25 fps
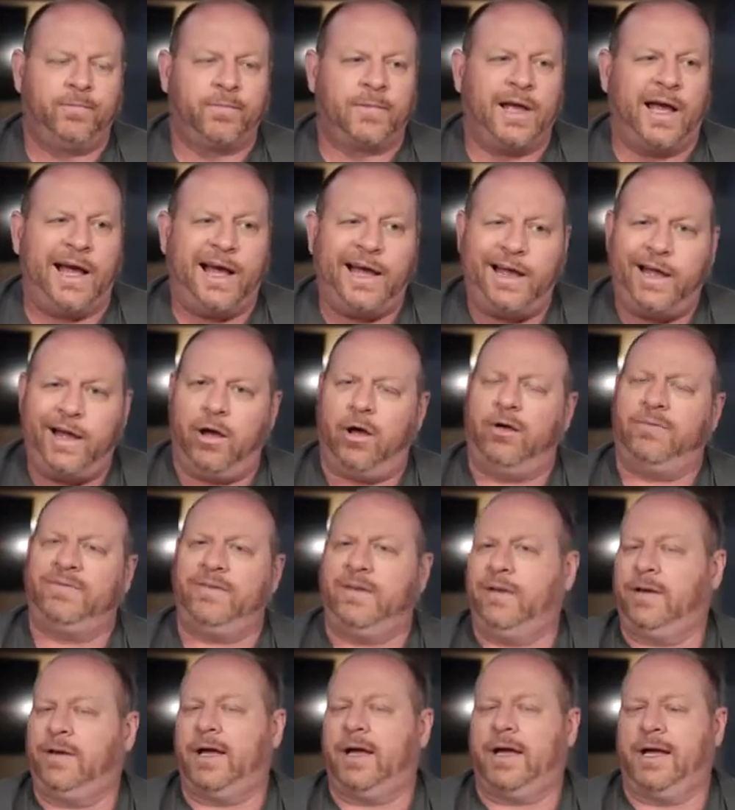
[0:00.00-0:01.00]
I
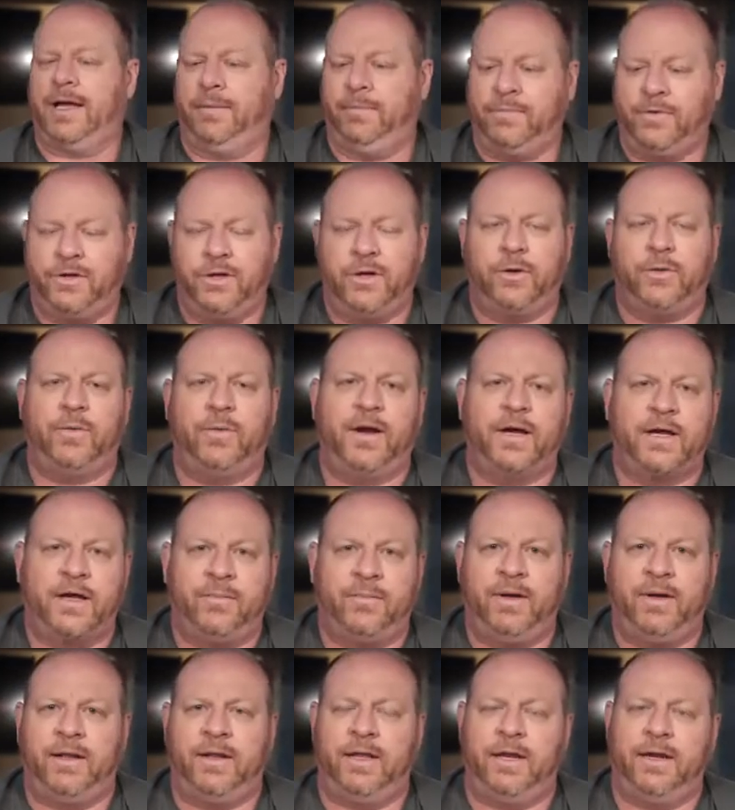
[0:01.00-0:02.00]
oftentimes,
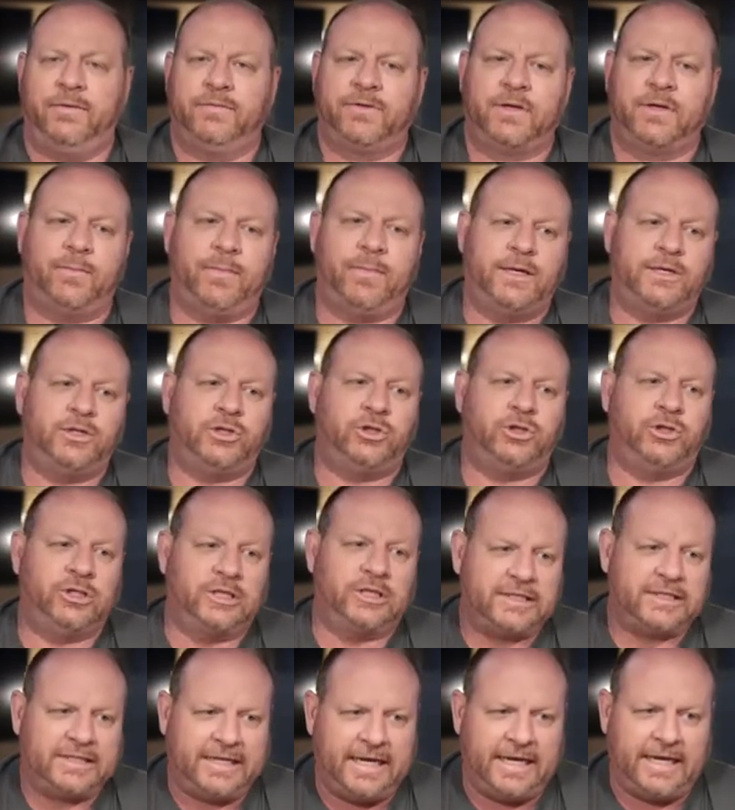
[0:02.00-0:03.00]
recommend that if somebody's
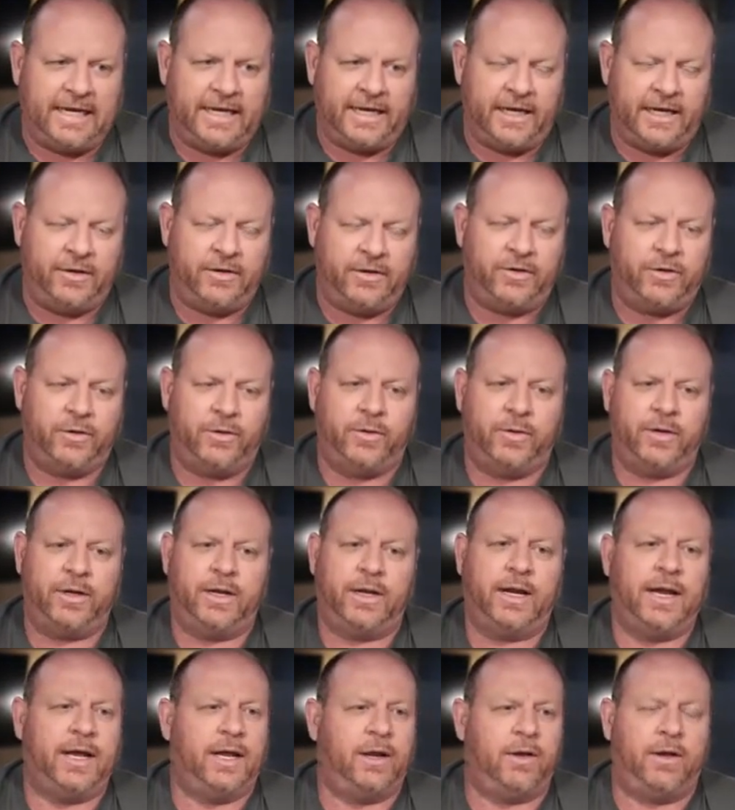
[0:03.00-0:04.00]
just getting into it,
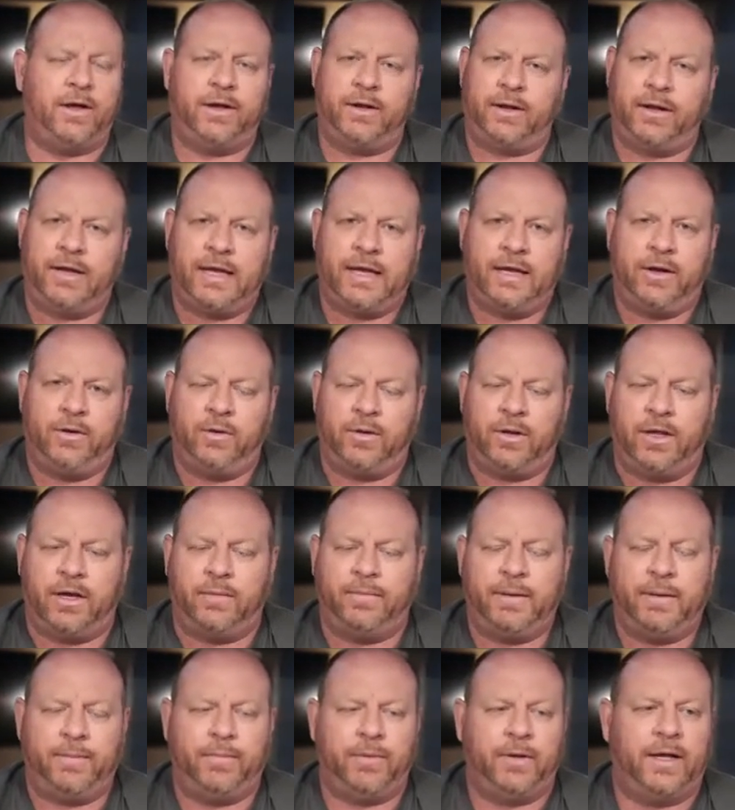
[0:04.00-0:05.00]
and I know a lot
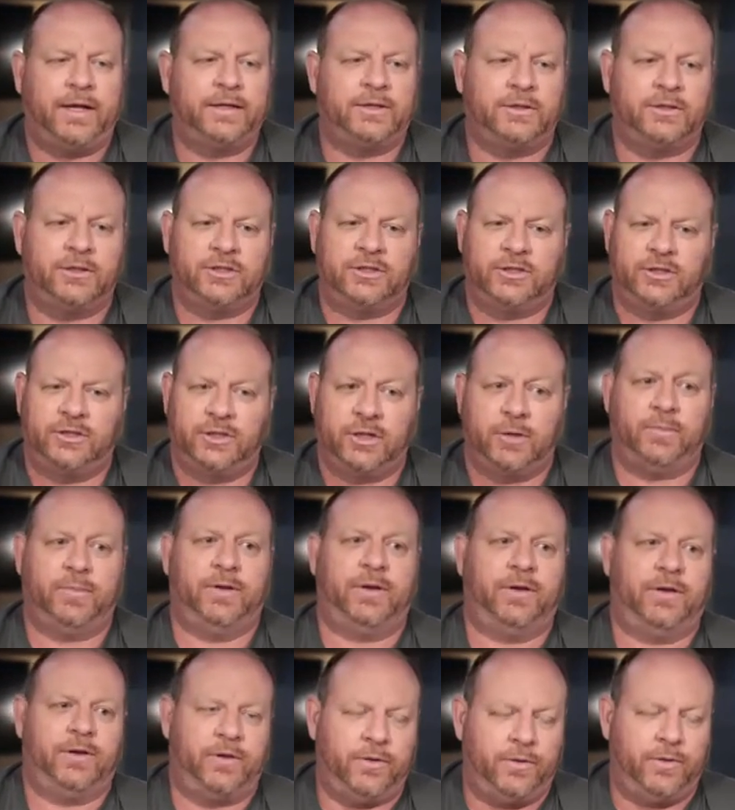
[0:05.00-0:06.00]
of people like to just jump
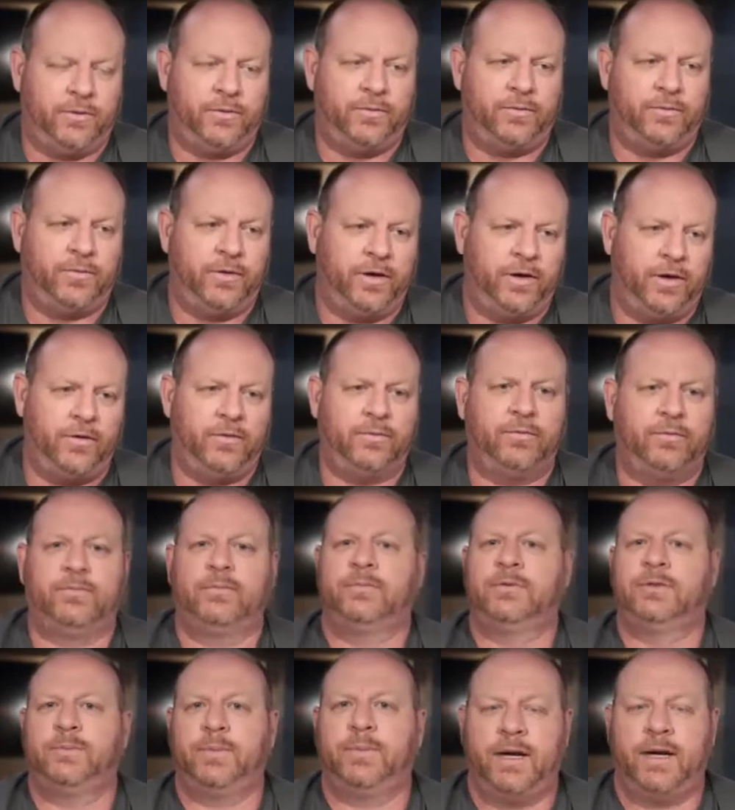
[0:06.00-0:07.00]
into,
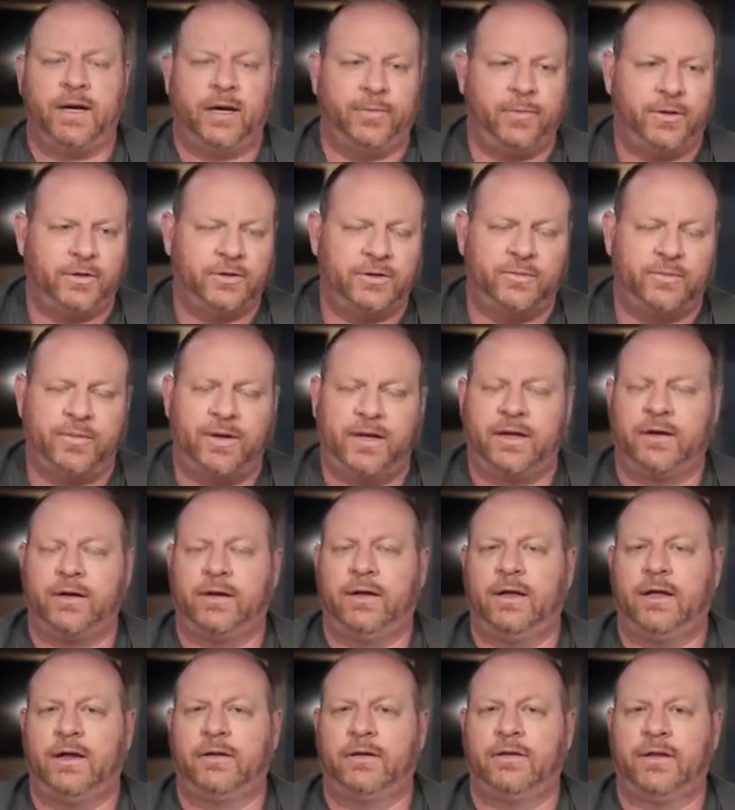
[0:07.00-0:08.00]
spending a bunch of money on
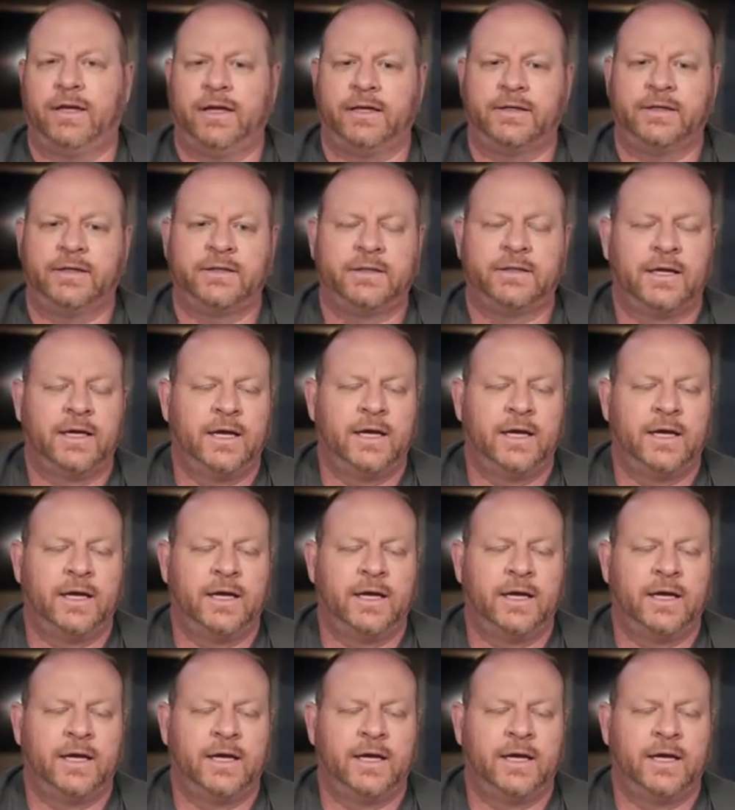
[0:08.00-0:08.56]
a lot of things.